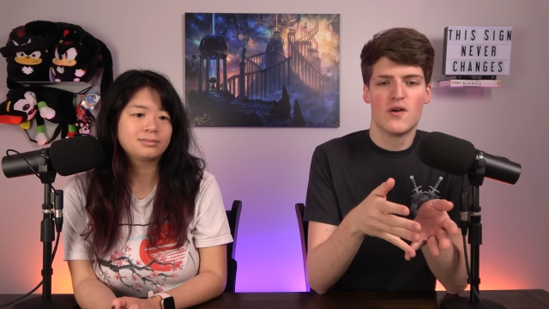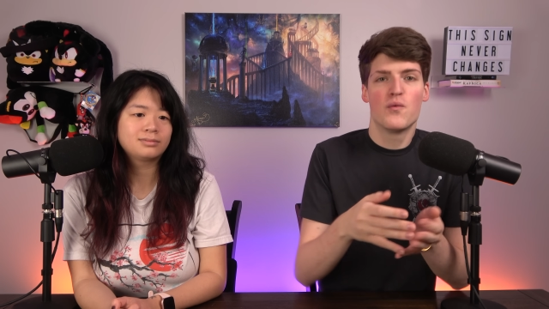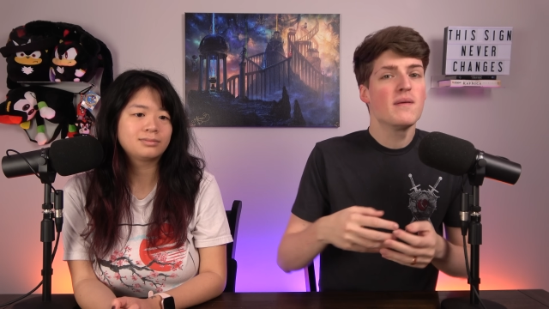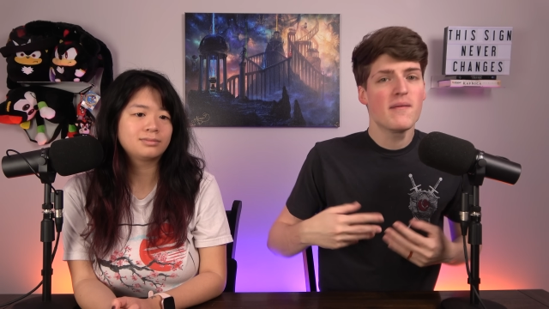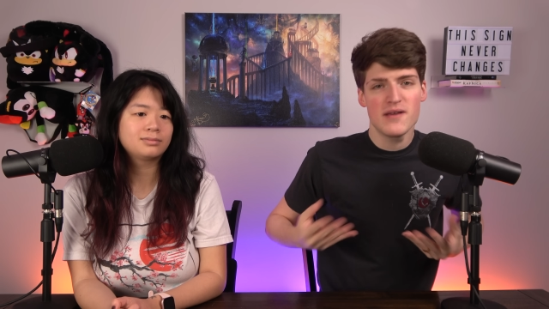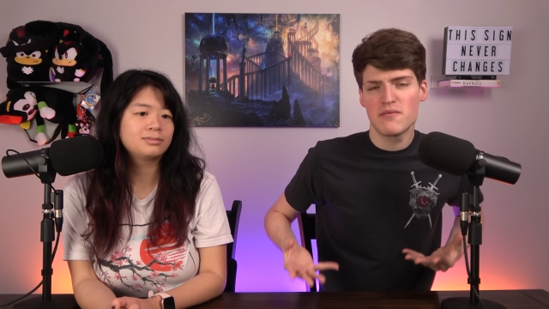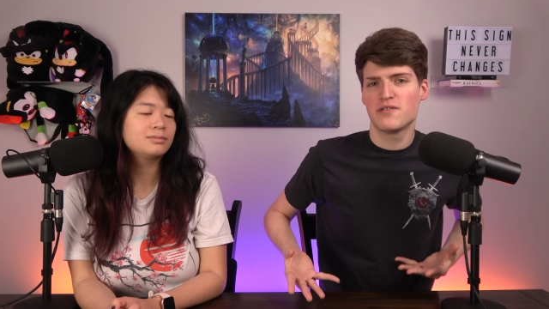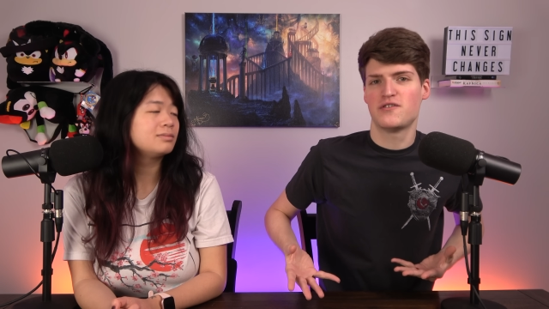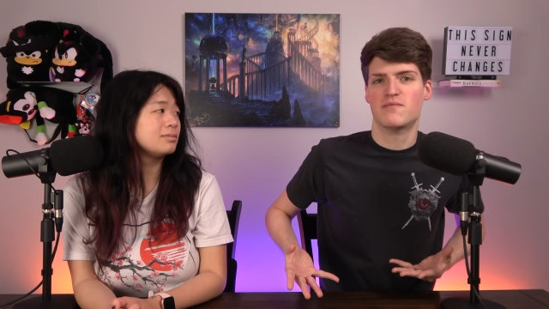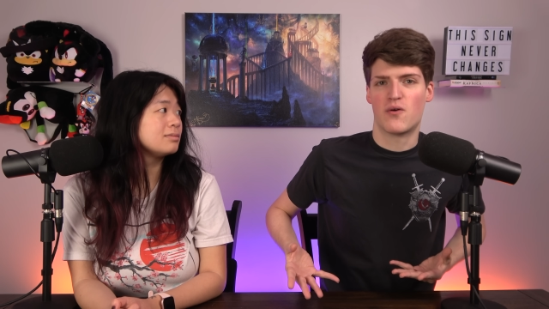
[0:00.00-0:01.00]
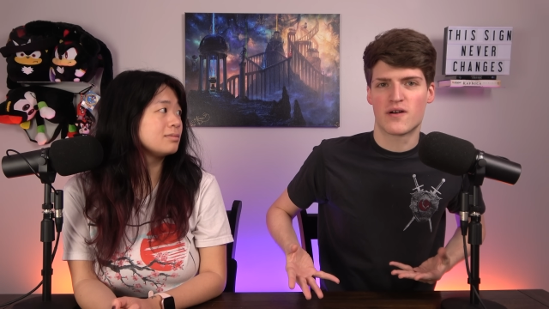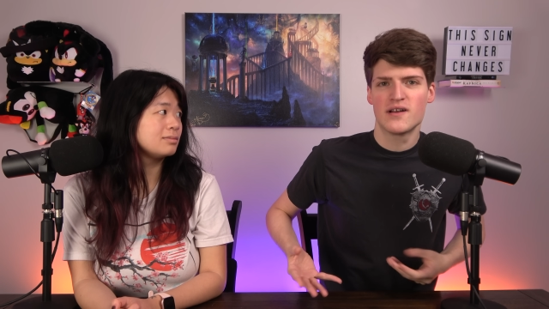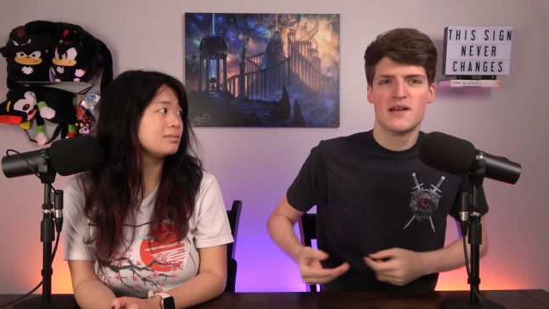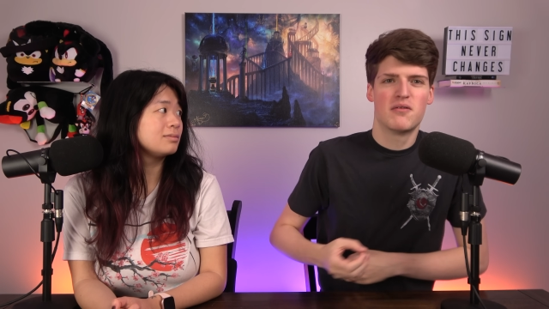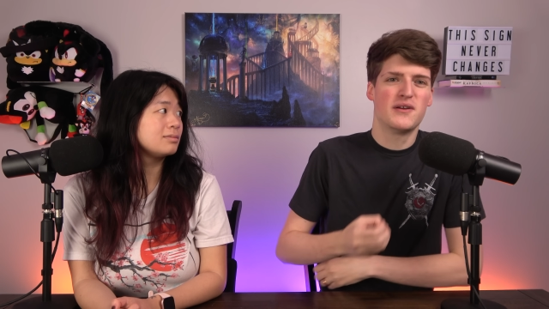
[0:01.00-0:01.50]
Speaker 1: We might be able to do
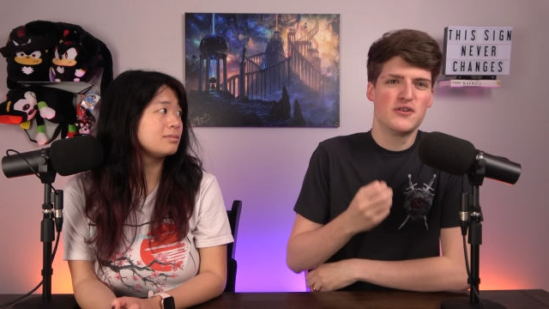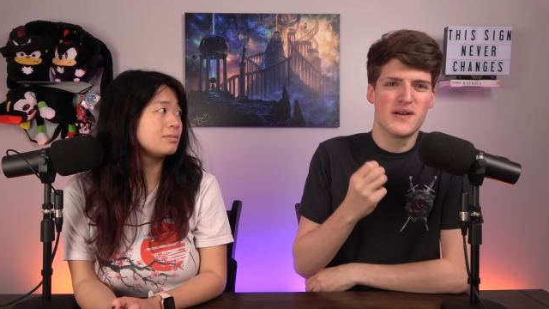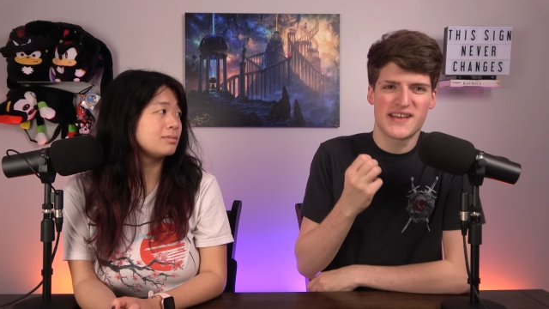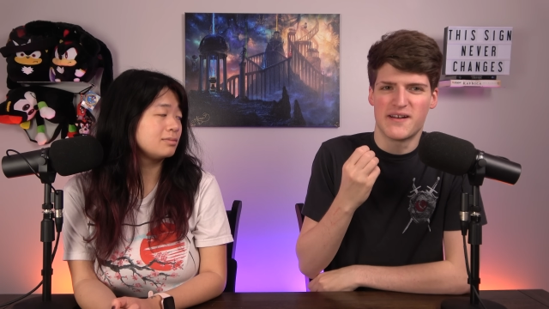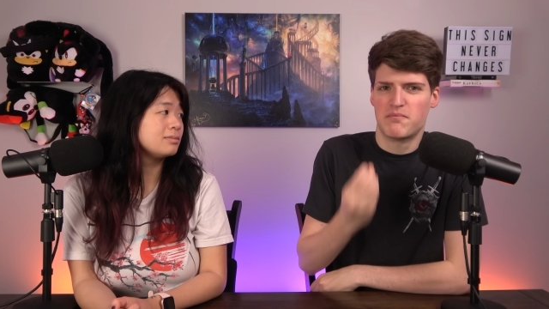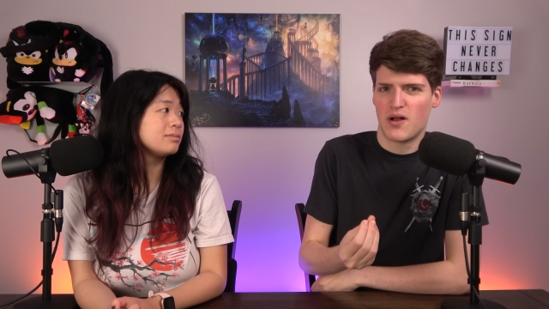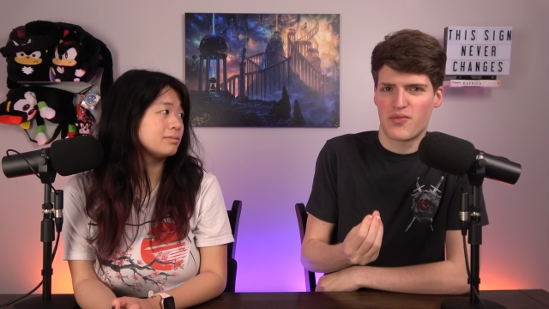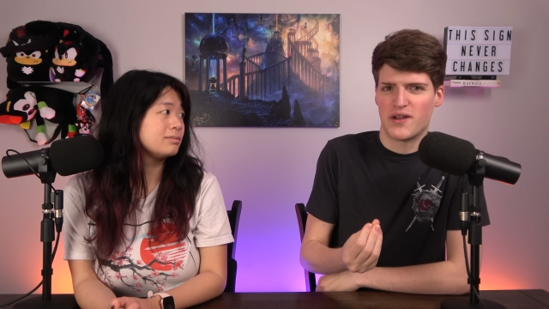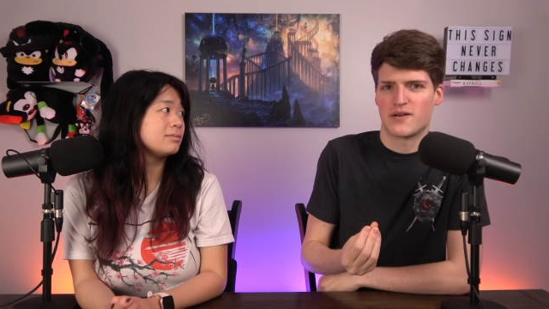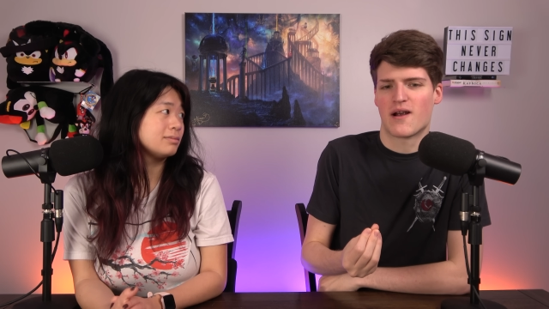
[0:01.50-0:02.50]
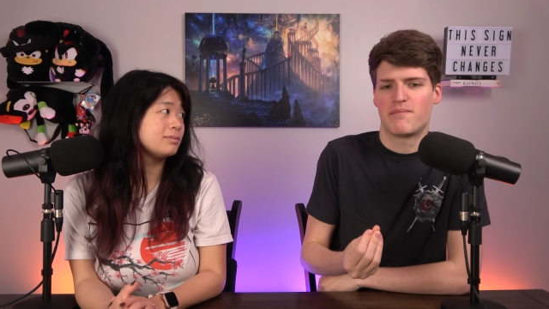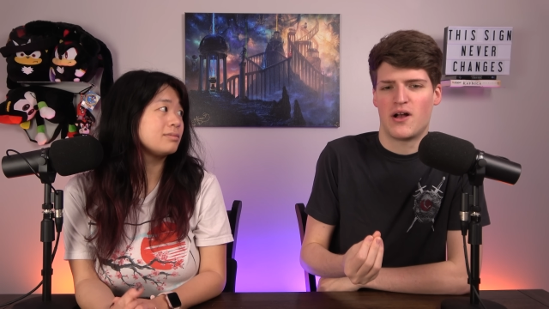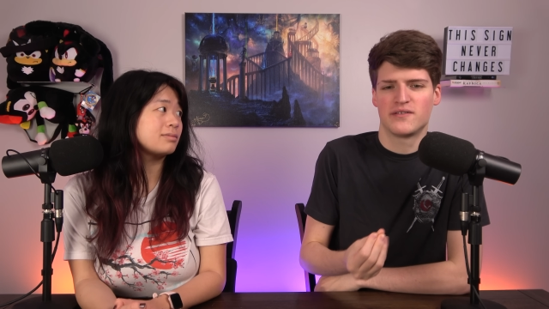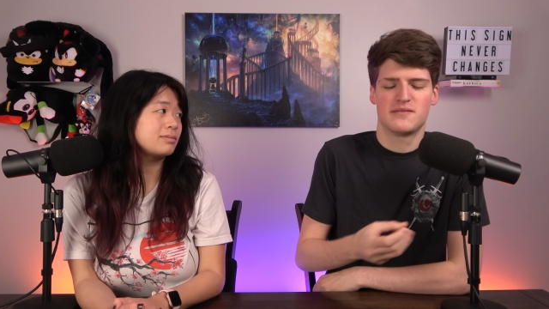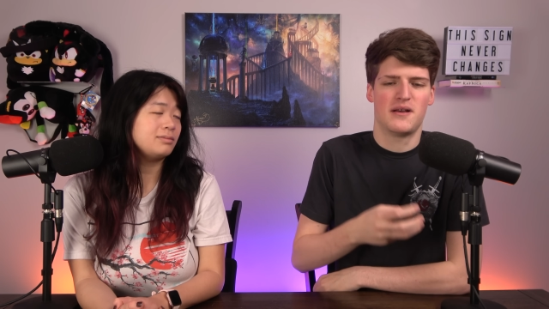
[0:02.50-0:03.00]
more, but we do want to get a month under our
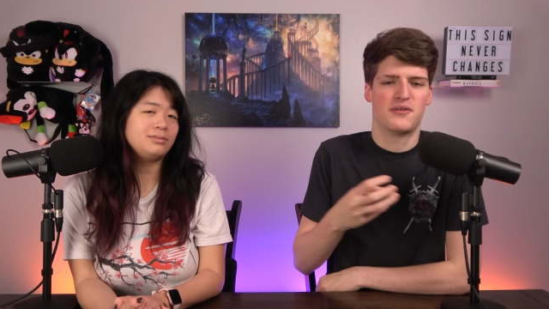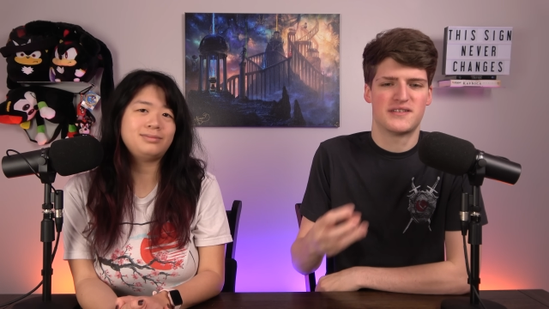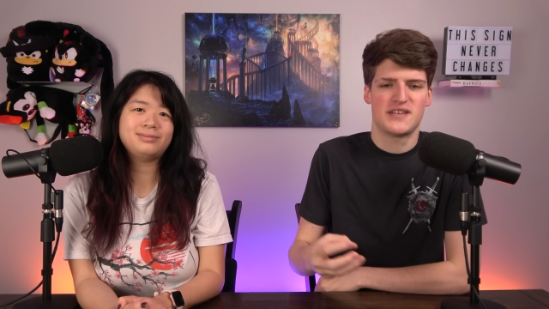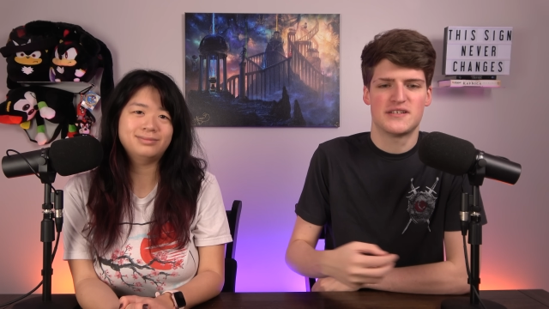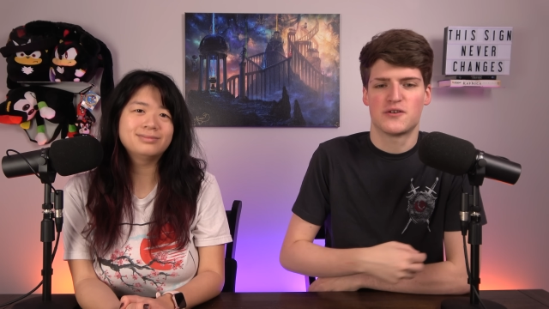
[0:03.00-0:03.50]
belt to be able to see.